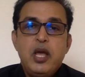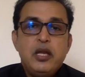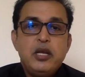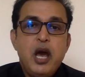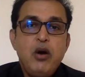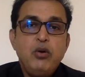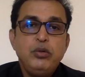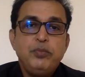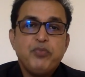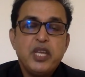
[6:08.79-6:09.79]

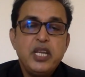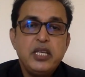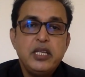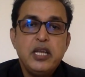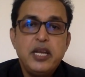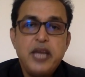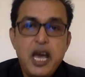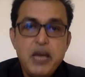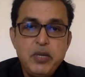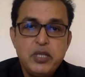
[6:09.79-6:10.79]
Now, in
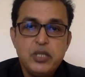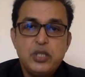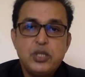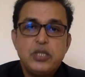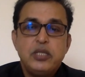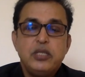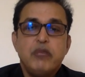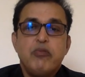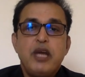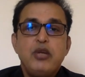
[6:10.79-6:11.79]
diabetes, the
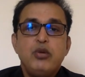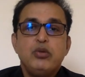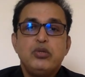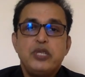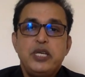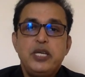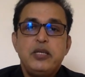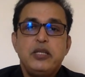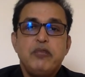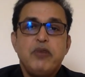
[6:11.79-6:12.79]
value, see,
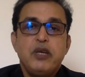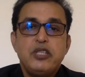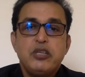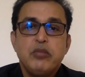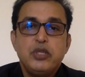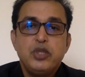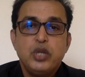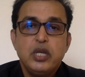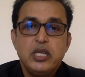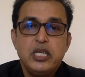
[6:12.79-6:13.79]
the fasting blood
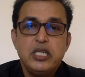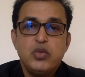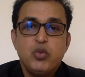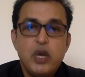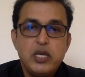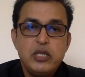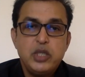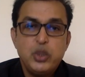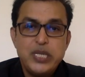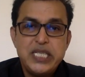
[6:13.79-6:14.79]
sugar is
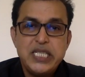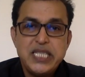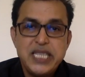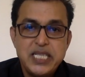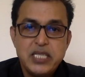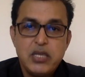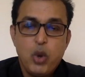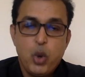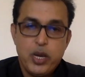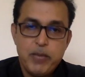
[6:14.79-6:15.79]
126
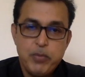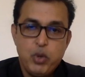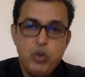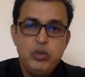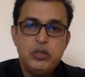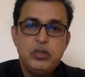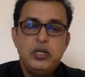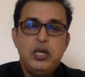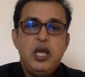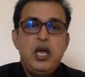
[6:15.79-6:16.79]
or above.
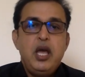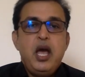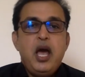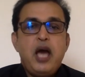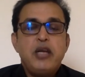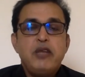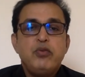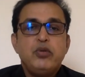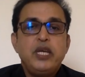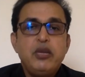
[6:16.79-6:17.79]
And if
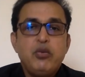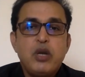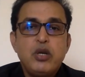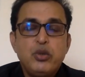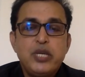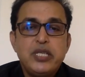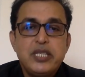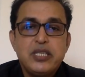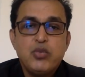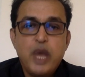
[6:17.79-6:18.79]
you get a
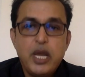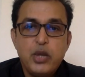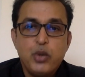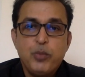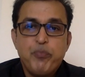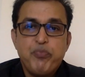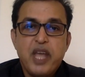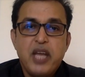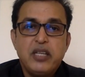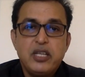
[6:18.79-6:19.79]
126 value,
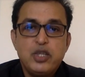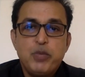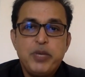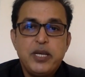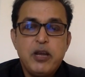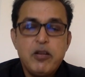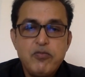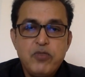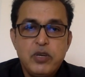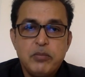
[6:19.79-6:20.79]
and that should be
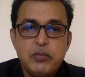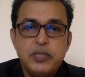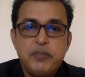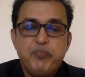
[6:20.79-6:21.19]
confirmed